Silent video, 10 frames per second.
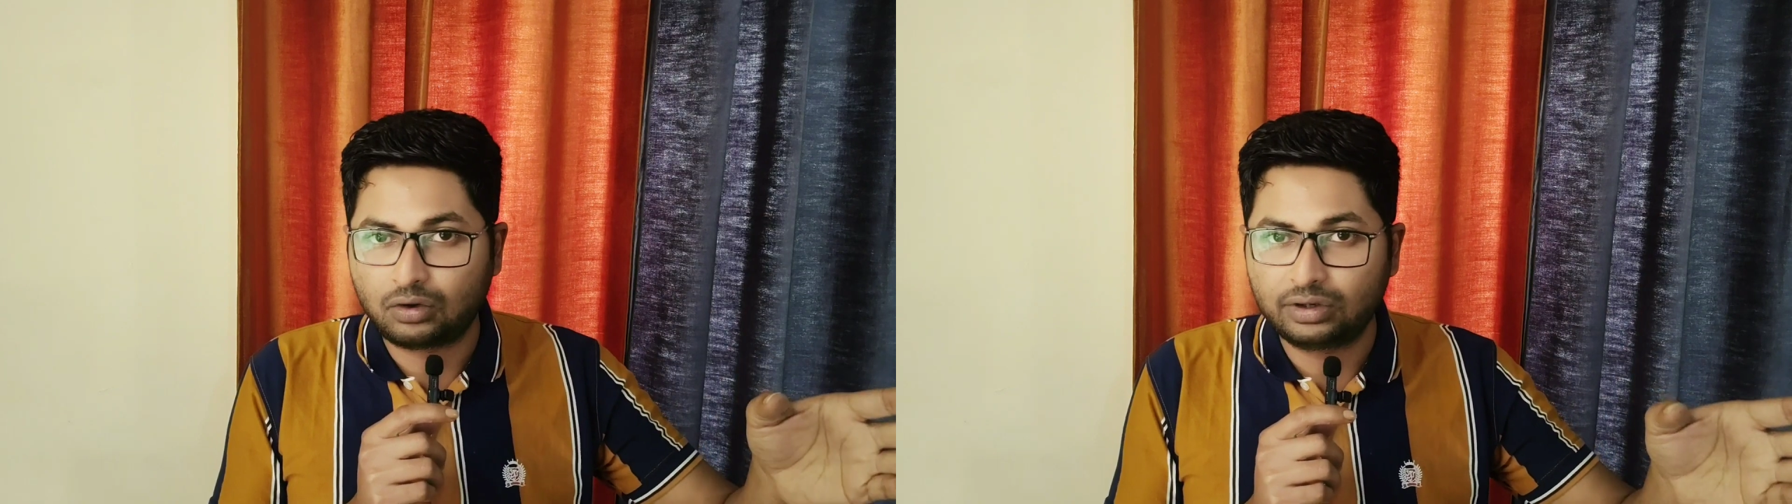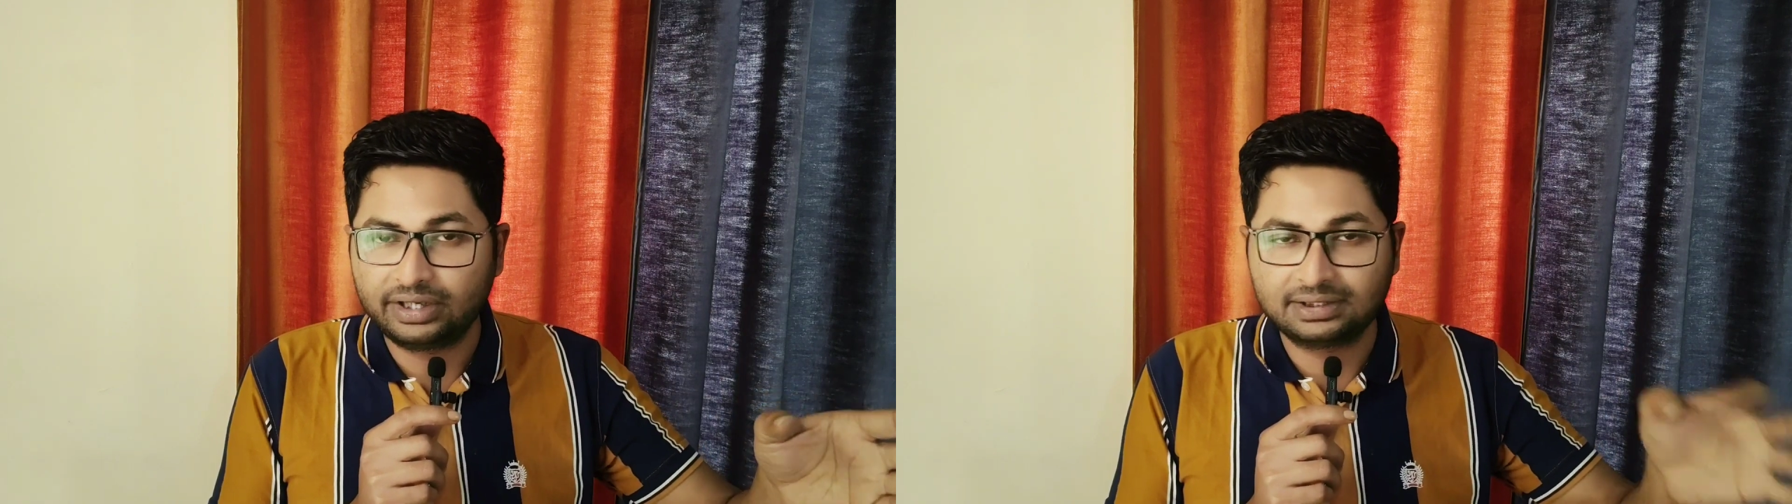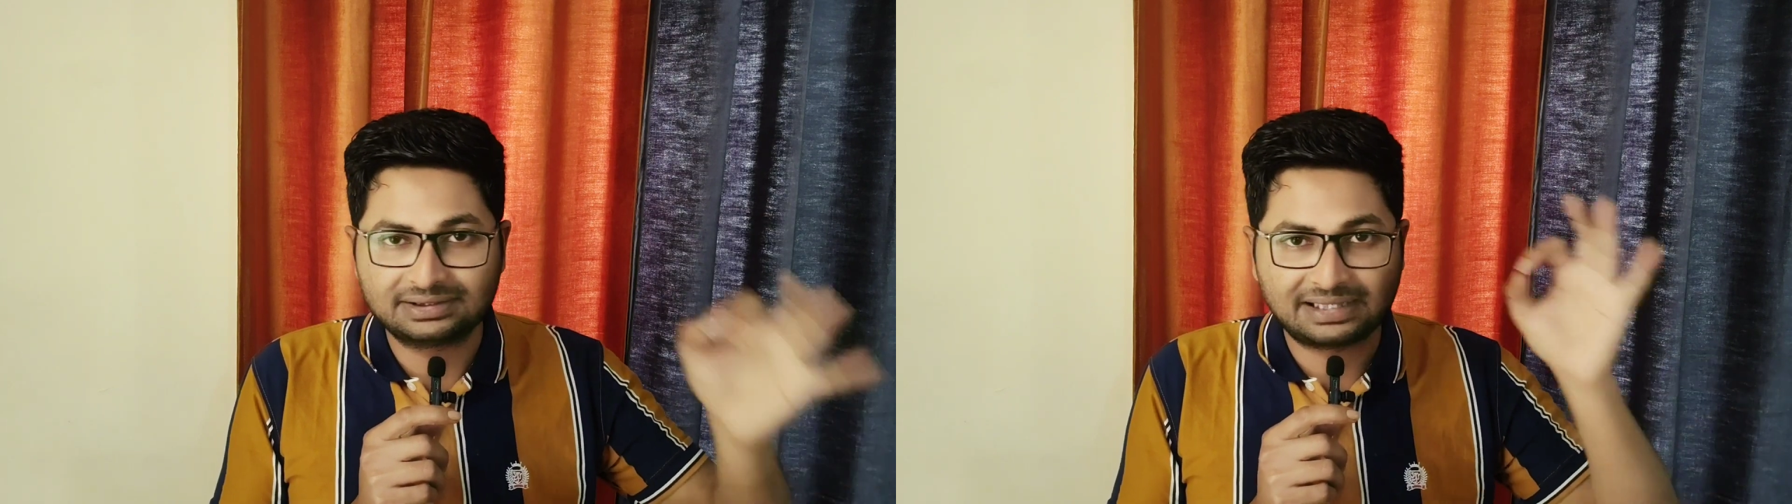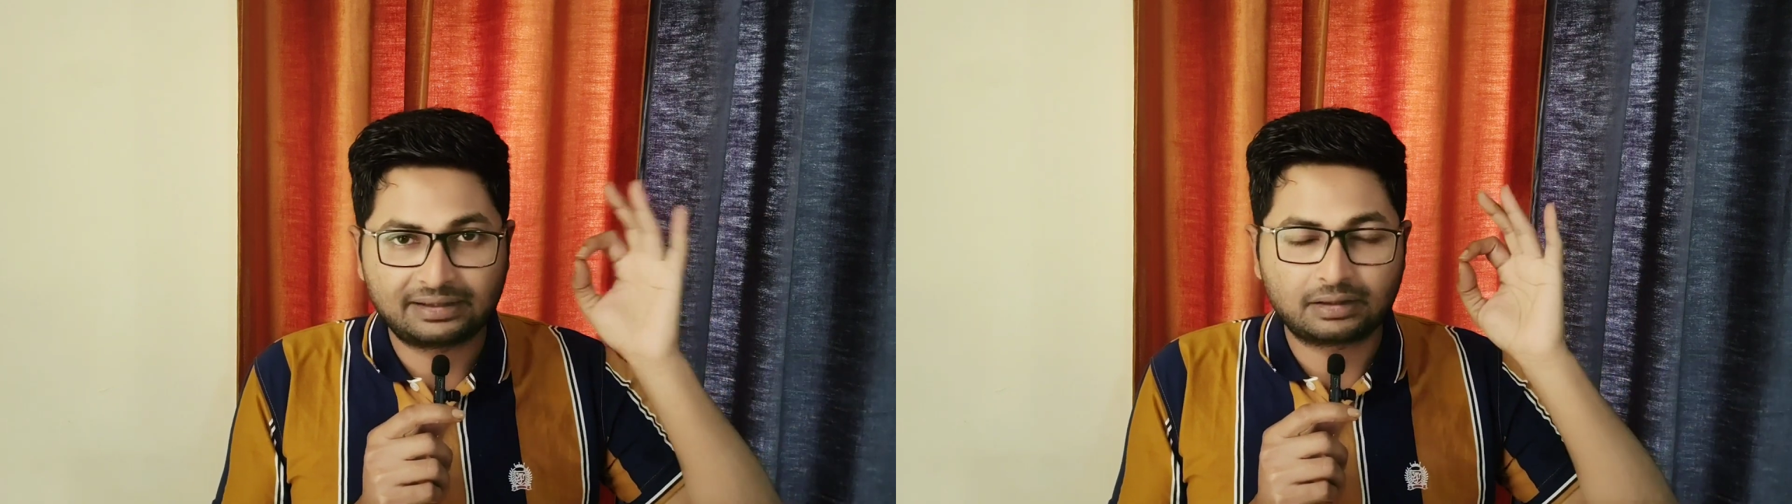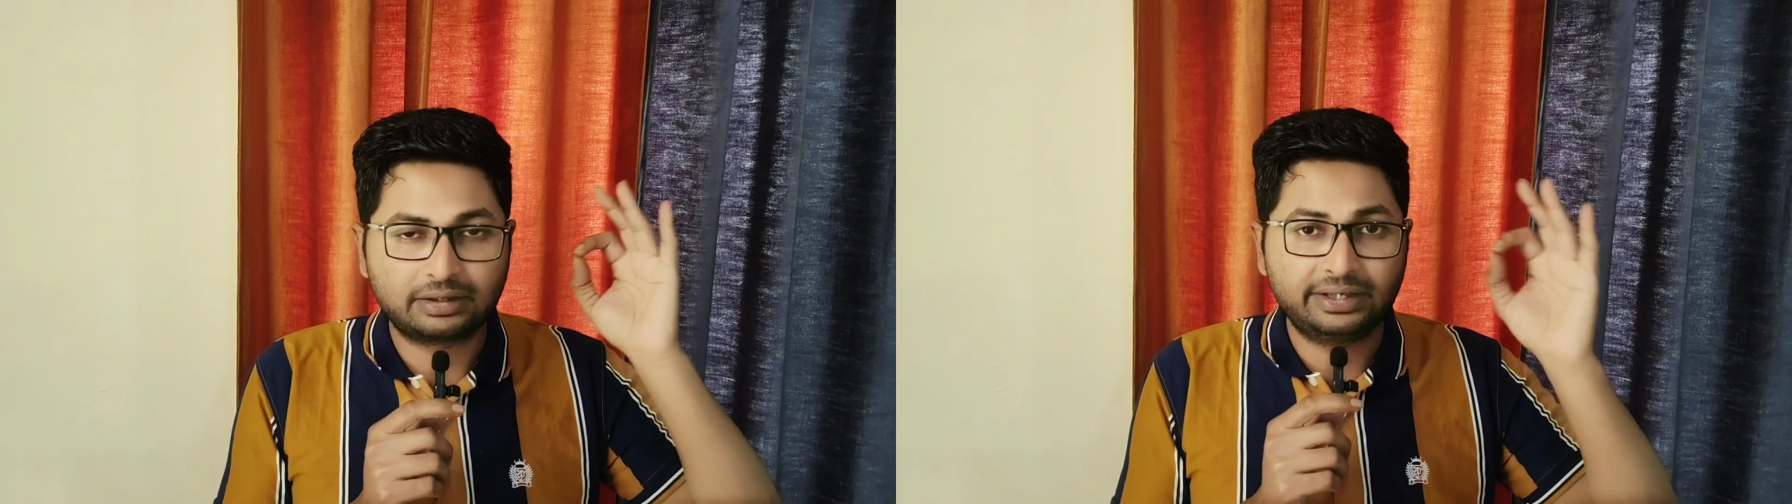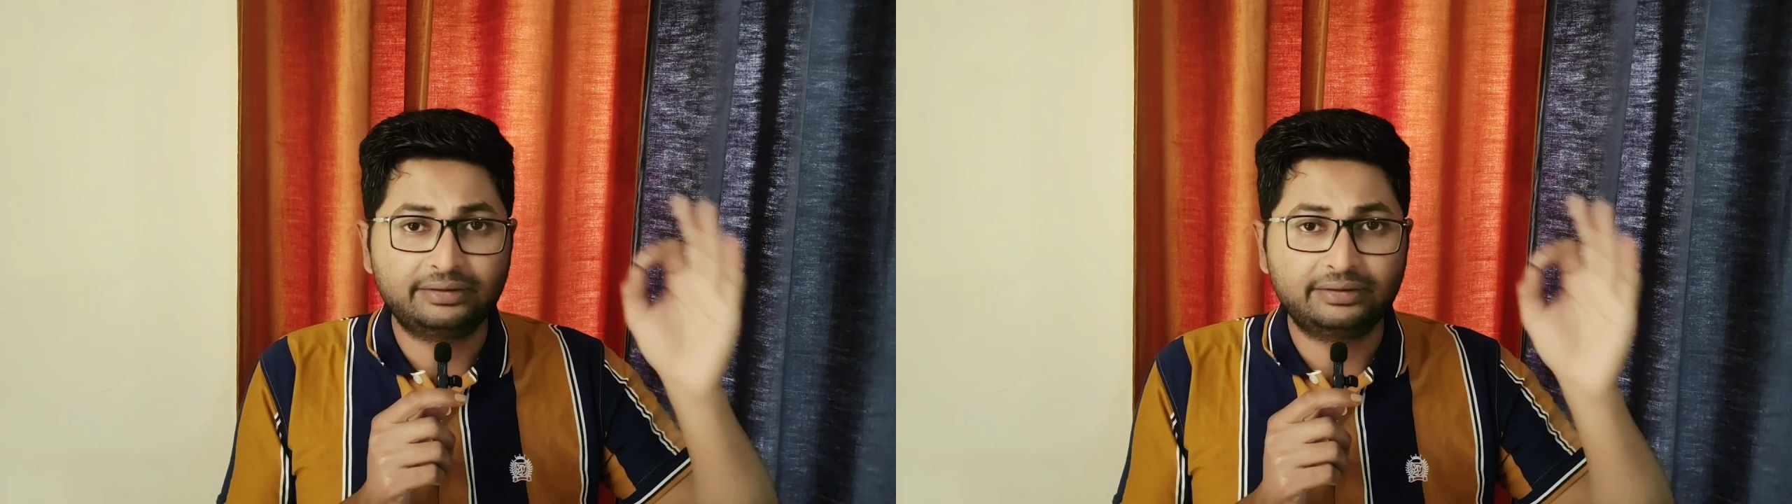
audience that are